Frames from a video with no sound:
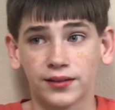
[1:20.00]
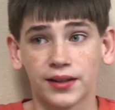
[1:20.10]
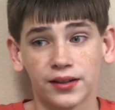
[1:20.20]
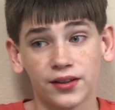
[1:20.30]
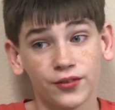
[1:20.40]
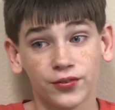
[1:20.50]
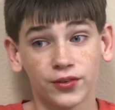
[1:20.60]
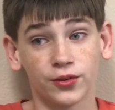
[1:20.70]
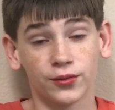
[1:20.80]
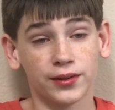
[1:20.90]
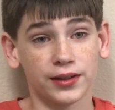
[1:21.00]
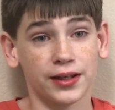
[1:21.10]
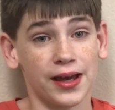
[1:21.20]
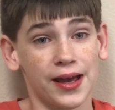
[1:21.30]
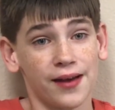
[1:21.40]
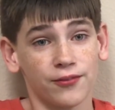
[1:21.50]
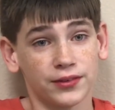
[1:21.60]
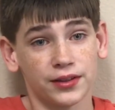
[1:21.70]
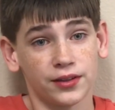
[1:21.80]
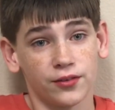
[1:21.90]
Thank you for doing
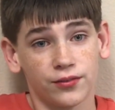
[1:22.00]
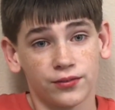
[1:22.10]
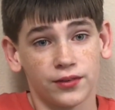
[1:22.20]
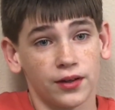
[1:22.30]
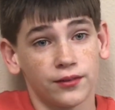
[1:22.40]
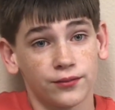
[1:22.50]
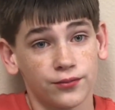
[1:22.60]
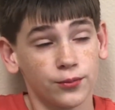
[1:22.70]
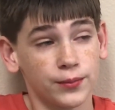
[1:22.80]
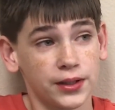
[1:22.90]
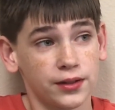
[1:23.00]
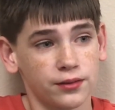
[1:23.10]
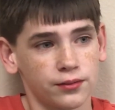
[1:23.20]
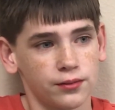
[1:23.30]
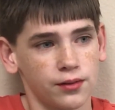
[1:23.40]
everything you've done for me.